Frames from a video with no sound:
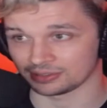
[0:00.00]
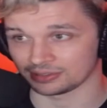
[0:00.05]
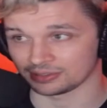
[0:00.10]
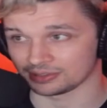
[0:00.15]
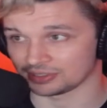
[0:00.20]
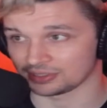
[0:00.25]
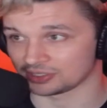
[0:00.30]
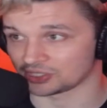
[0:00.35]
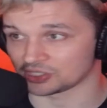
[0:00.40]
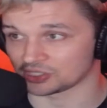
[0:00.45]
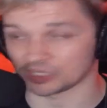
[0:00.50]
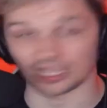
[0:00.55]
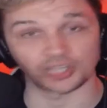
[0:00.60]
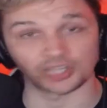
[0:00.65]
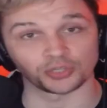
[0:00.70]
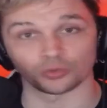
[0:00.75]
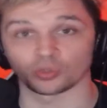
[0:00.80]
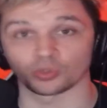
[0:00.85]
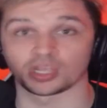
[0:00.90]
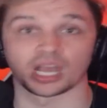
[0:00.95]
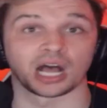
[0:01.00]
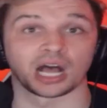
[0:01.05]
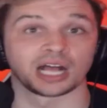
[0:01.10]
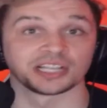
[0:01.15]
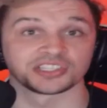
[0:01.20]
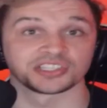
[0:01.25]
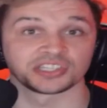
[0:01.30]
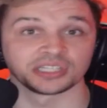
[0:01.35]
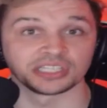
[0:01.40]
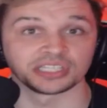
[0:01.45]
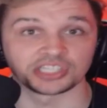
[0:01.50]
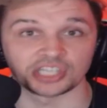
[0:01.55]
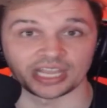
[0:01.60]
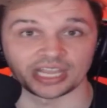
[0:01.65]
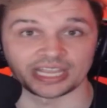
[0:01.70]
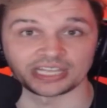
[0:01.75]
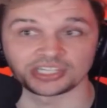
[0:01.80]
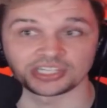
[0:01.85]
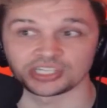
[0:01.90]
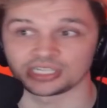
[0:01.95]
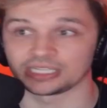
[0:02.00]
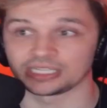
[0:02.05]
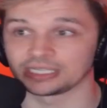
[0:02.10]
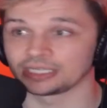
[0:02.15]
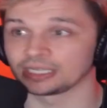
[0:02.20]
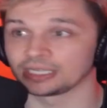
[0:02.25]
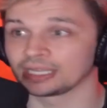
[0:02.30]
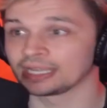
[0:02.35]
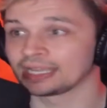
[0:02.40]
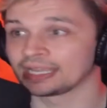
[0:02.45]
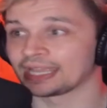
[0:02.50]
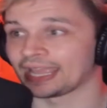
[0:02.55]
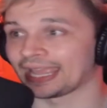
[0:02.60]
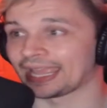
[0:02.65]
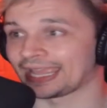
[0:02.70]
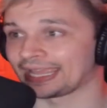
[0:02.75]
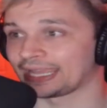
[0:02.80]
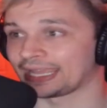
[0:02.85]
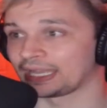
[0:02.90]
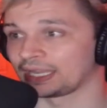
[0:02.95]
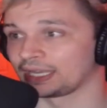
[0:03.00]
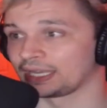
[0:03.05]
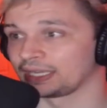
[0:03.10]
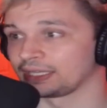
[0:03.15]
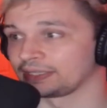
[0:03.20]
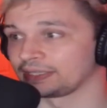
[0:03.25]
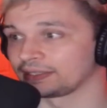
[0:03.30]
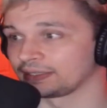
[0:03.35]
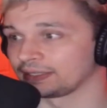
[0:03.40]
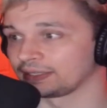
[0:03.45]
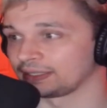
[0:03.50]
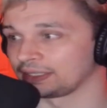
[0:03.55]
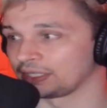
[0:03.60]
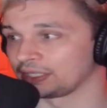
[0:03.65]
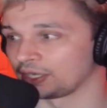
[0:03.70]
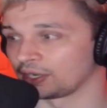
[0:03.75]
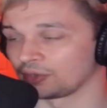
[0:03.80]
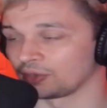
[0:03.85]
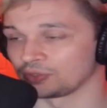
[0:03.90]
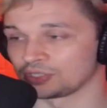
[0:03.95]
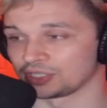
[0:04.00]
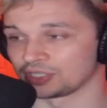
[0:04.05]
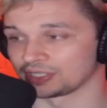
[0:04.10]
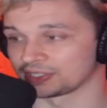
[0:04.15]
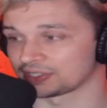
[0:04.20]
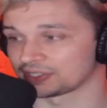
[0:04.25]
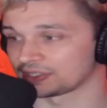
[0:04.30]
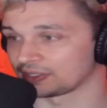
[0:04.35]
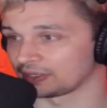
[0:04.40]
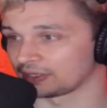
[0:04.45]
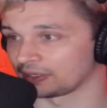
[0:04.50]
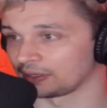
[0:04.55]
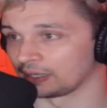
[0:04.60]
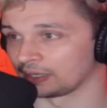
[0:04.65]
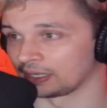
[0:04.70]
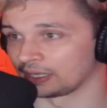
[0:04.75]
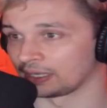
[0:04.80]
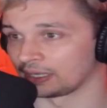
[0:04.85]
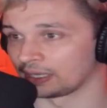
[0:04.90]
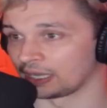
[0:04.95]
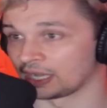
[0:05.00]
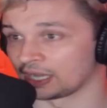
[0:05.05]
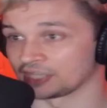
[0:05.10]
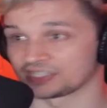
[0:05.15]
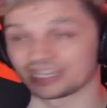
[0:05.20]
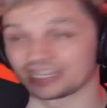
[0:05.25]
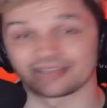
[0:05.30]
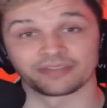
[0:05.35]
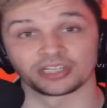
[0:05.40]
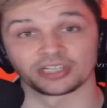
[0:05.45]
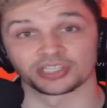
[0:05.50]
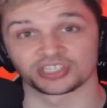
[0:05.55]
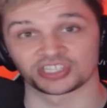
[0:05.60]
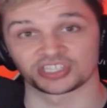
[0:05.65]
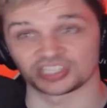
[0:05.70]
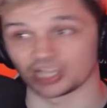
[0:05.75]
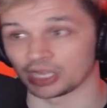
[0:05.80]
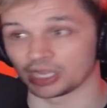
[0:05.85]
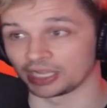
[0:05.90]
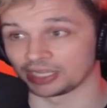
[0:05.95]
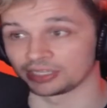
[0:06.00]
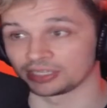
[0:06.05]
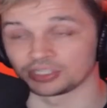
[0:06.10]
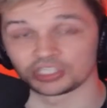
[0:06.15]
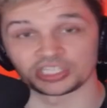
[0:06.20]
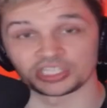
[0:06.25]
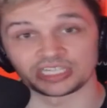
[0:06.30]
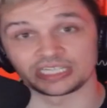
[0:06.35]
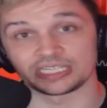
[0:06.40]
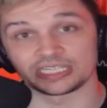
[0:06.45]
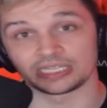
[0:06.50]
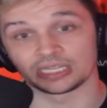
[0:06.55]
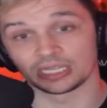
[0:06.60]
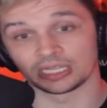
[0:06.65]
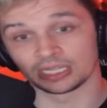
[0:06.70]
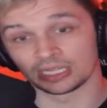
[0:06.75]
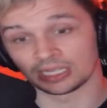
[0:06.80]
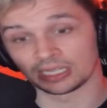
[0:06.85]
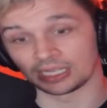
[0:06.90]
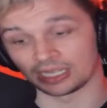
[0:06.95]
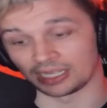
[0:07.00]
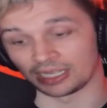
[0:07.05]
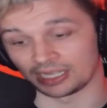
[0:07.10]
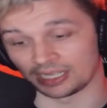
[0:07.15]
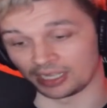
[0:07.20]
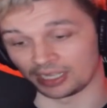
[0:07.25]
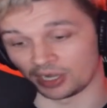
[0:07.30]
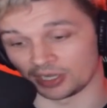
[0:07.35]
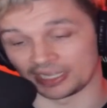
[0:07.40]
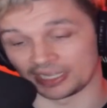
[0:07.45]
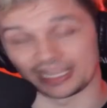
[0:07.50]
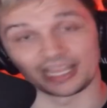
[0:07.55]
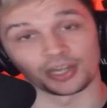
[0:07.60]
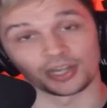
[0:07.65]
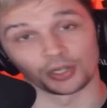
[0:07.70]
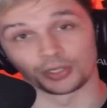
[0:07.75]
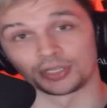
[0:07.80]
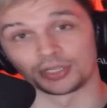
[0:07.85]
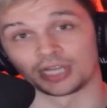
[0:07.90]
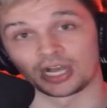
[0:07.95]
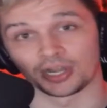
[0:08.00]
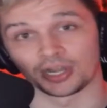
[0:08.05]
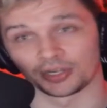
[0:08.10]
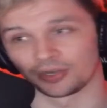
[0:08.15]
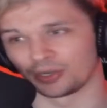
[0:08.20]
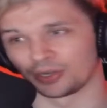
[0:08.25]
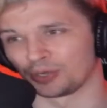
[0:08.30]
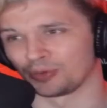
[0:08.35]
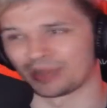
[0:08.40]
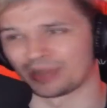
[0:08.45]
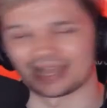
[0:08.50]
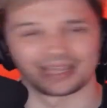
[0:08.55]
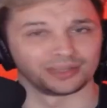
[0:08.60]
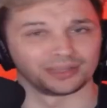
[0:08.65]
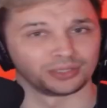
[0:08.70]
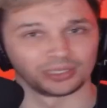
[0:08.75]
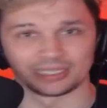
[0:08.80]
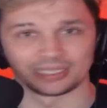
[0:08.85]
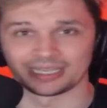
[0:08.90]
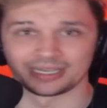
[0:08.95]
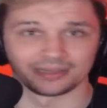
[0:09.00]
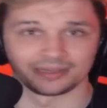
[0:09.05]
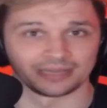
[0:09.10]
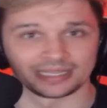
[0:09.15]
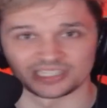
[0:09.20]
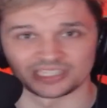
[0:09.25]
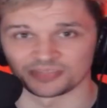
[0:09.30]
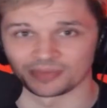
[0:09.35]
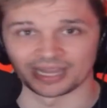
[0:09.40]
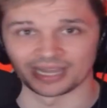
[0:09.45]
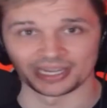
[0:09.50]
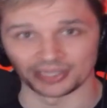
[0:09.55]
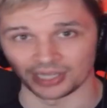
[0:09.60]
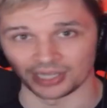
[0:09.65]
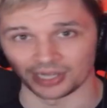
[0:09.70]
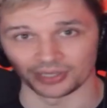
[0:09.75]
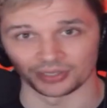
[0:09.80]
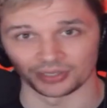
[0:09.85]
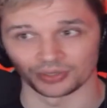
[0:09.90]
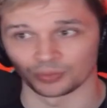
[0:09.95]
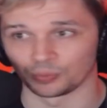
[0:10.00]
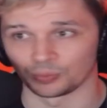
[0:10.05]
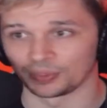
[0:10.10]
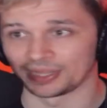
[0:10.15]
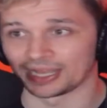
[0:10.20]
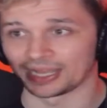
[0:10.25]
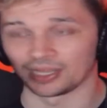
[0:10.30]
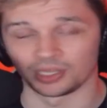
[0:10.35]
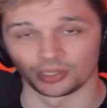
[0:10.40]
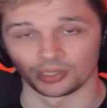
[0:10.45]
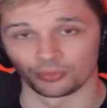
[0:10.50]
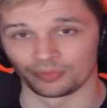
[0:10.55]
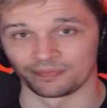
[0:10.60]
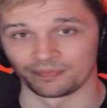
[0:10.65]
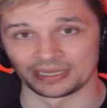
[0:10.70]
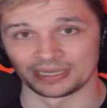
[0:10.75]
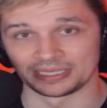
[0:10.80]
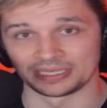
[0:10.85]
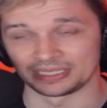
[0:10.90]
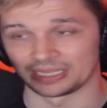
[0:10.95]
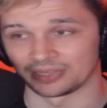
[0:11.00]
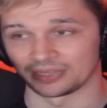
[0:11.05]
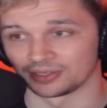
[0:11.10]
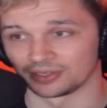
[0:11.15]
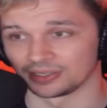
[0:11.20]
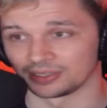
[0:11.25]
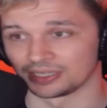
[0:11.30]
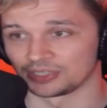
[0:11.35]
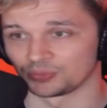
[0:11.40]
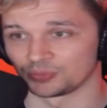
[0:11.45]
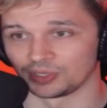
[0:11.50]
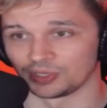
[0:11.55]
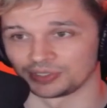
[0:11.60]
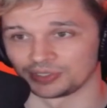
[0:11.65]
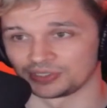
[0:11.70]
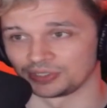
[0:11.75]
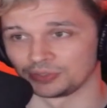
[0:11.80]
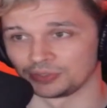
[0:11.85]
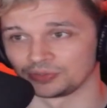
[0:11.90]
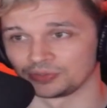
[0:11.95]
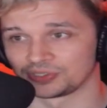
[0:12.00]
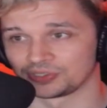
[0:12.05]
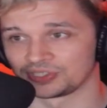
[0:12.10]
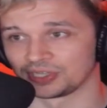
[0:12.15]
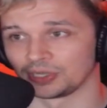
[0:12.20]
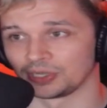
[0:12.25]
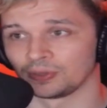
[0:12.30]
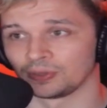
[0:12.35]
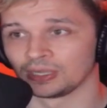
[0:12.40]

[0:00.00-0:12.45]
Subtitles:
schedule constantly changing and, just us having a son. She already had her daughter, who I look at as my daughter with how long we've been together as well too. So